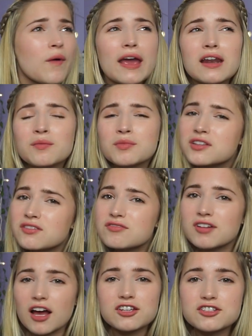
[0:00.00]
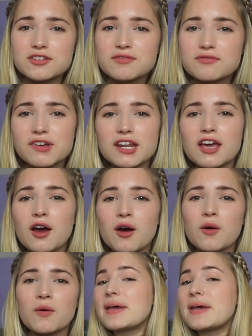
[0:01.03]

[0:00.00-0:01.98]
random discussion video.